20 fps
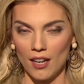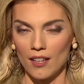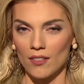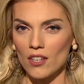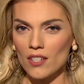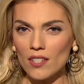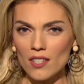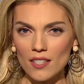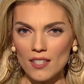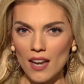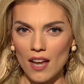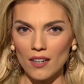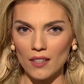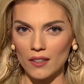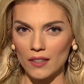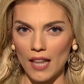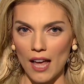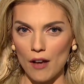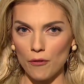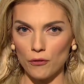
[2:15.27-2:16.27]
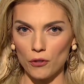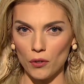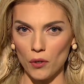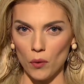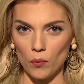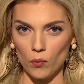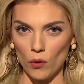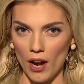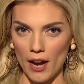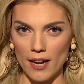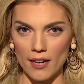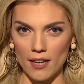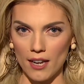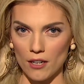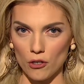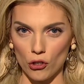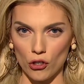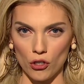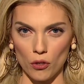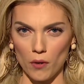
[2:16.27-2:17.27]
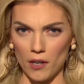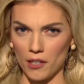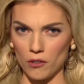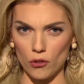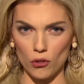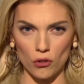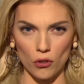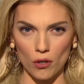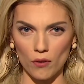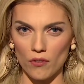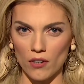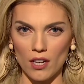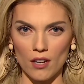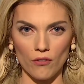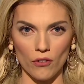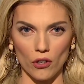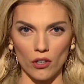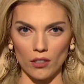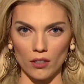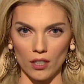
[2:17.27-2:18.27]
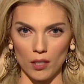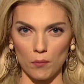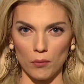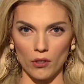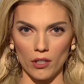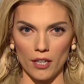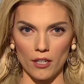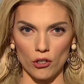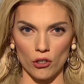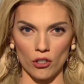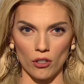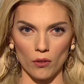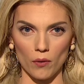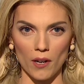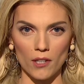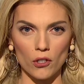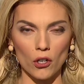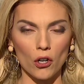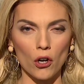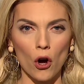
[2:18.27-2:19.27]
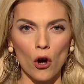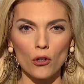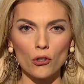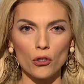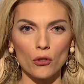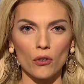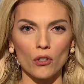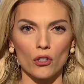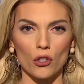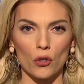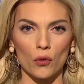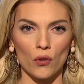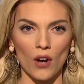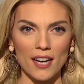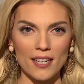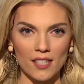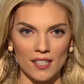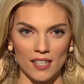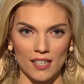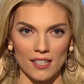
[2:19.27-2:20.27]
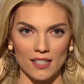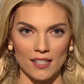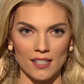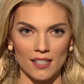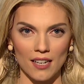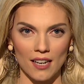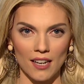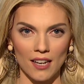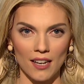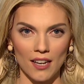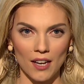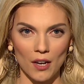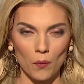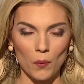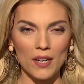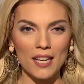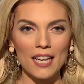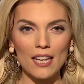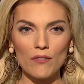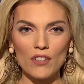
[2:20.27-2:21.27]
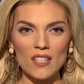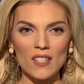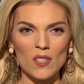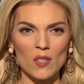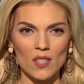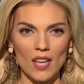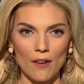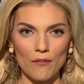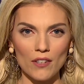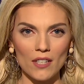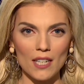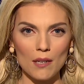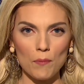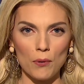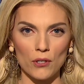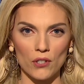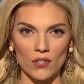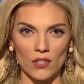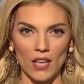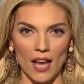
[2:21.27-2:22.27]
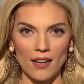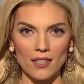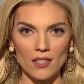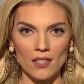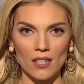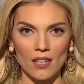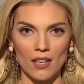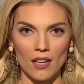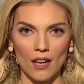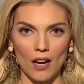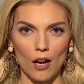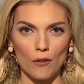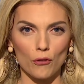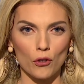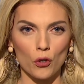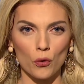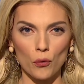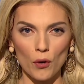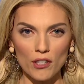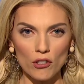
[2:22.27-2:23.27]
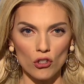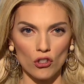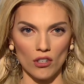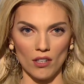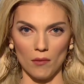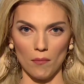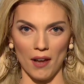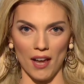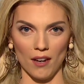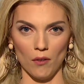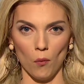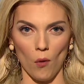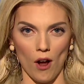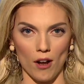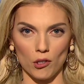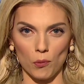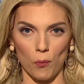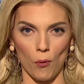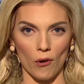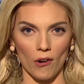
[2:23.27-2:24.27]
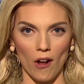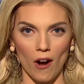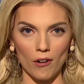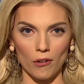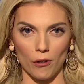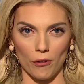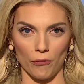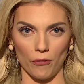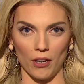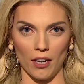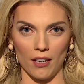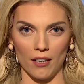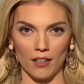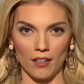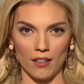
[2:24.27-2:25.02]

This is not a left or a right issue, a conservative or a liberal issue. It's a cultural crisis when even 70% of Christian men watch pornography.